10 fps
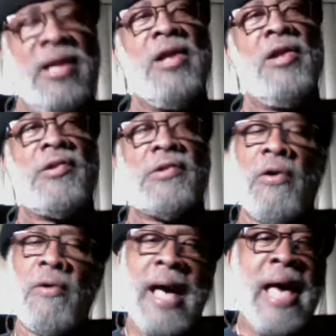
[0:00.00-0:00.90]
Mm-hmm.
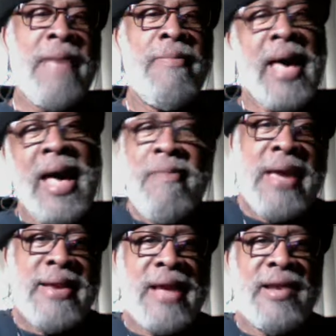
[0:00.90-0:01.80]
So I
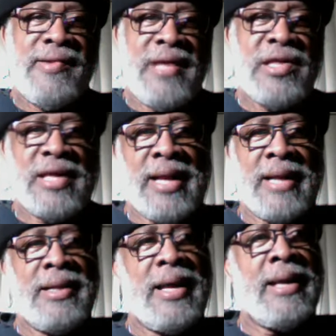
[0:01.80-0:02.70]
made that
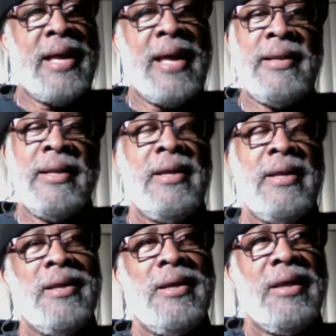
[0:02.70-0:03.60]
decision.
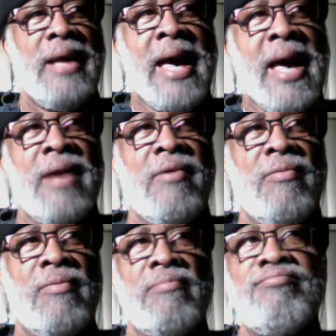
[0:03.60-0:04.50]
And
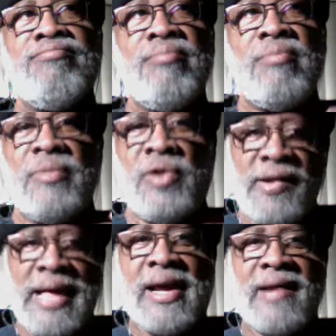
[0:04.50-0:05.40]
just
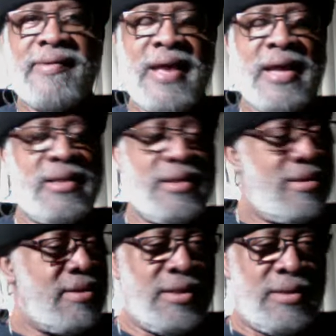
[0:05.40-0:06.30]
like I said,
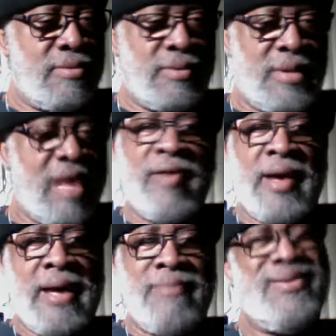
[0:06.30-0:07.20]

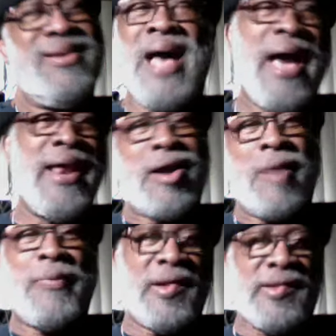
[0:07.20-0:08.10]
I had a
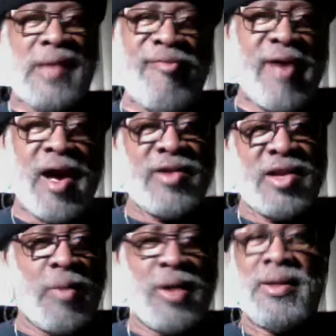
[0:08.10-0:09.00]
couple of stepfathers,
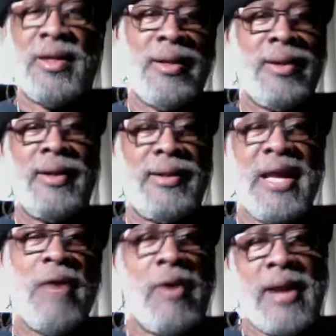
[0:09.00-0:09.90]
but
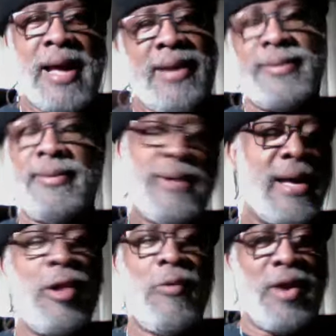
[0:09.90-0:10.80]
they were like, I
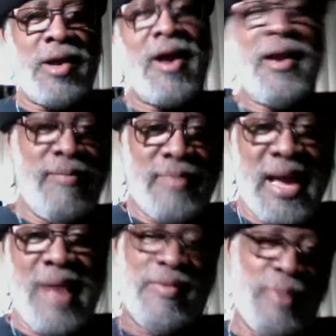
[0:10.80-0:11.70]
don't want to call them
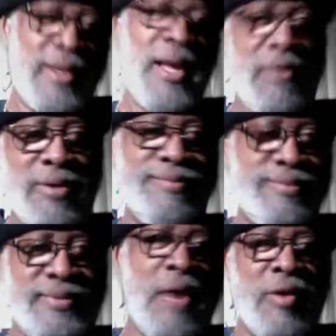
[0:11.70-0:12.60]
names, but they
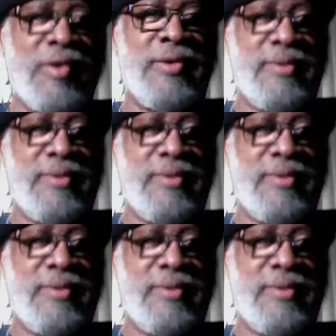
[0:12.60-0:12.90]
weren't